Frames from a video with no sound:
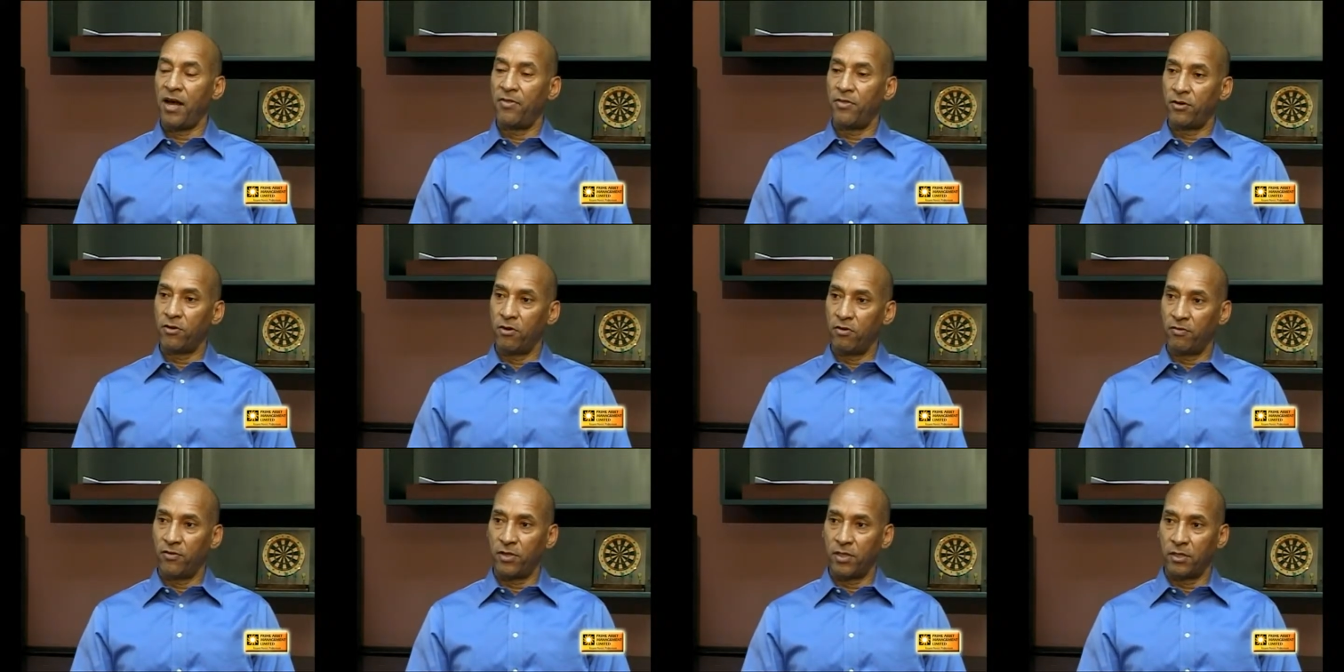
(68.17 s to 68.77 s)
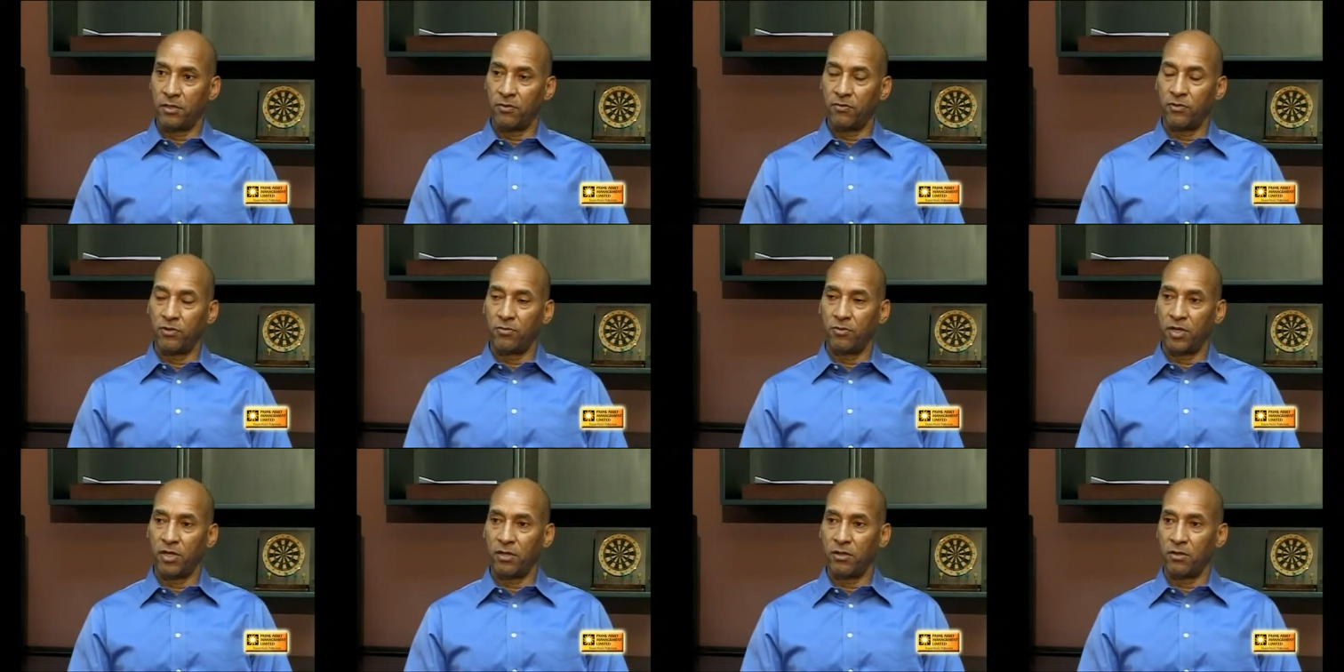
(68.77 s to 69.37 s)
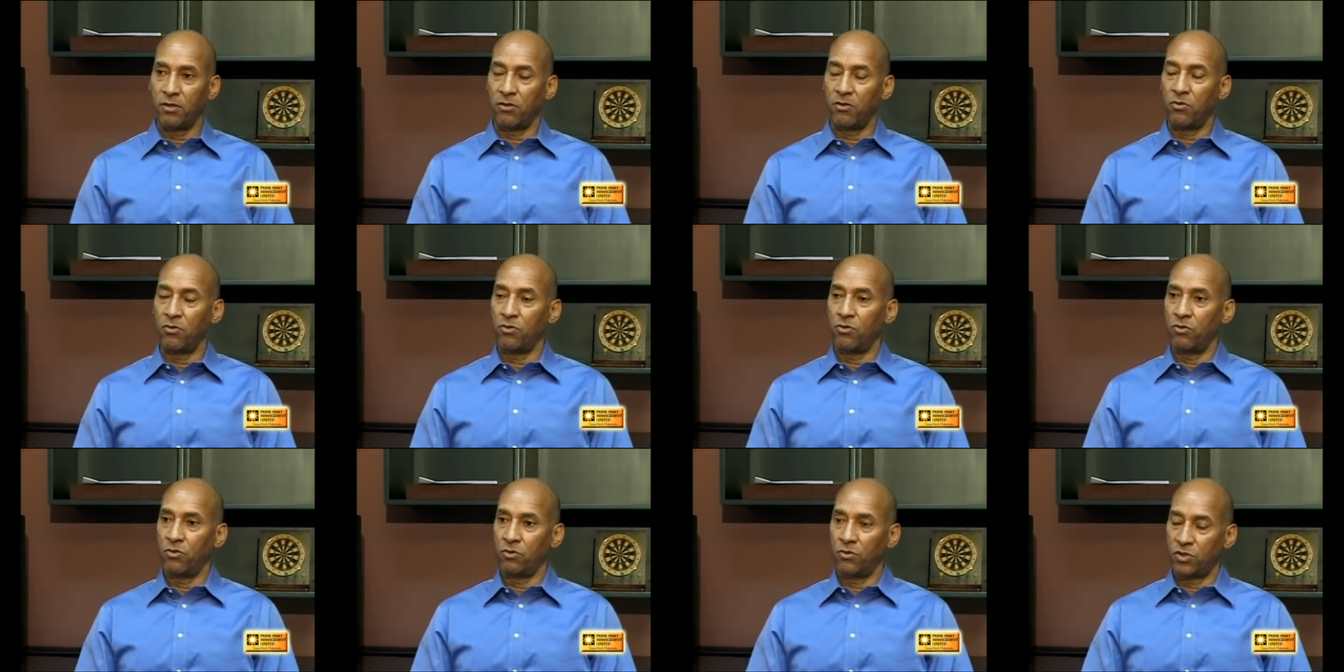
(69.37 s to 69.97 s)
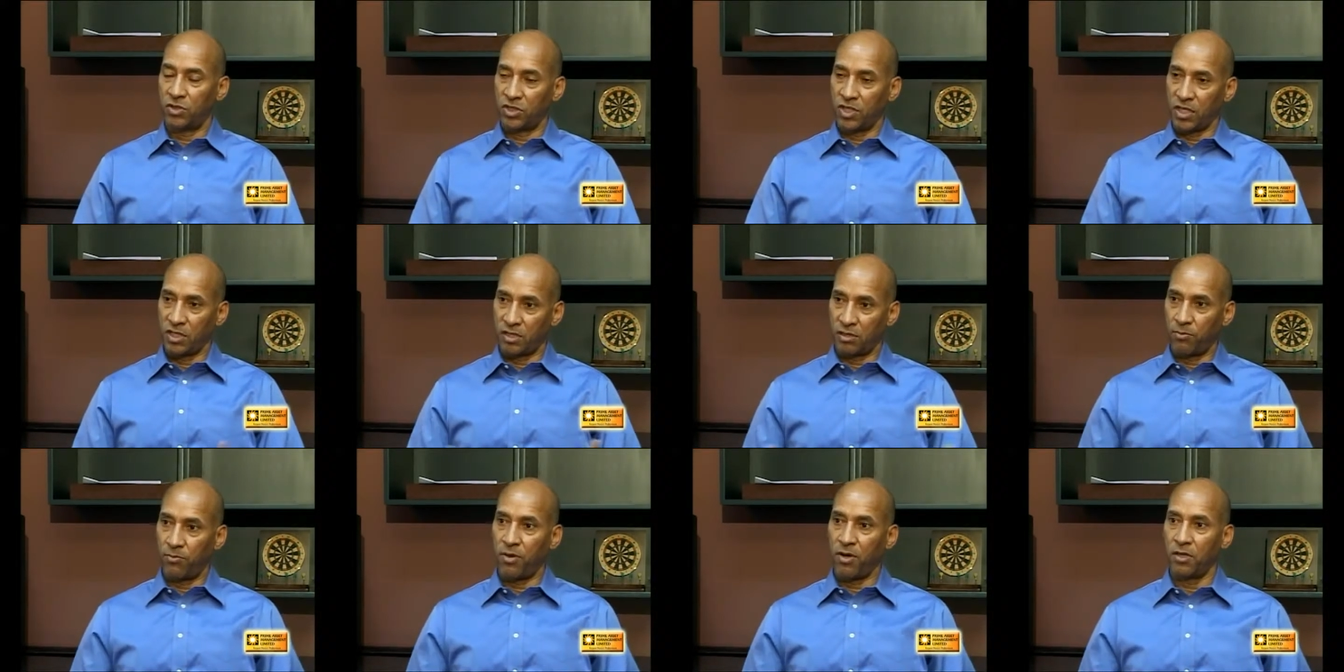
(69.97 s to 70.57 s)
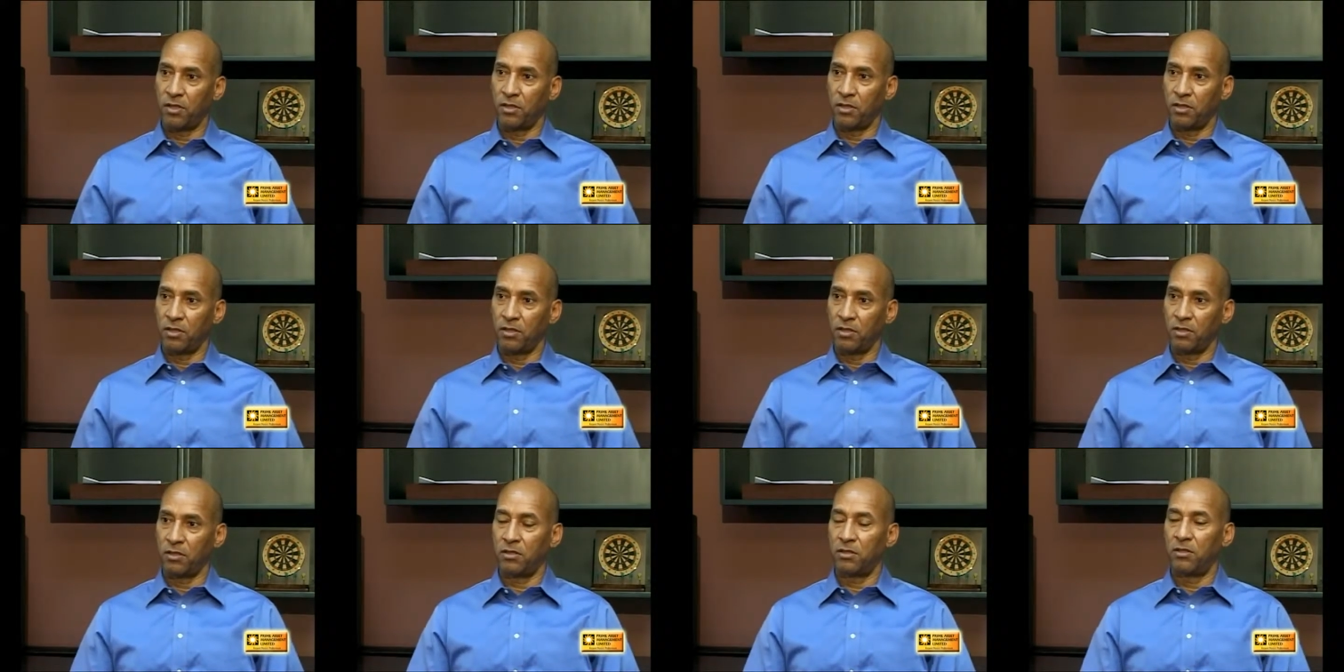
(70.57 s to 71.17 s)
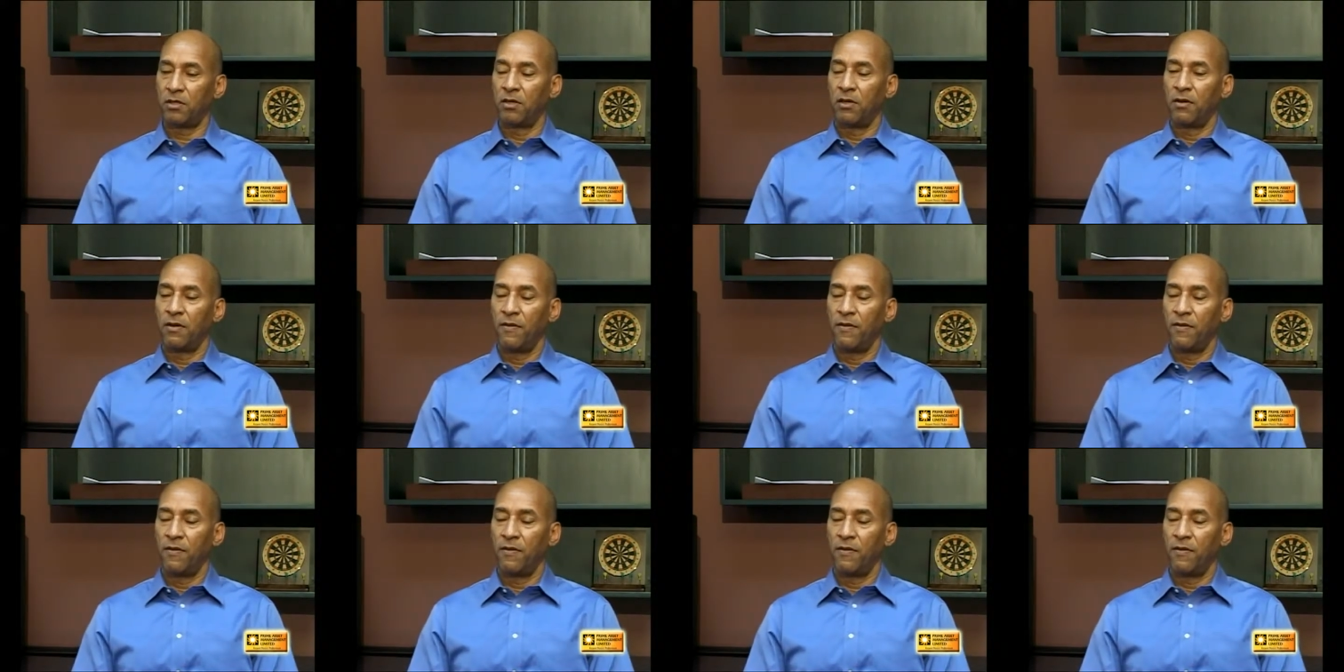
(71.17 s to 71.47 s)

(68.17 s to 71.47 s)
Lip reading: and the government of Jamaica, who sets the policies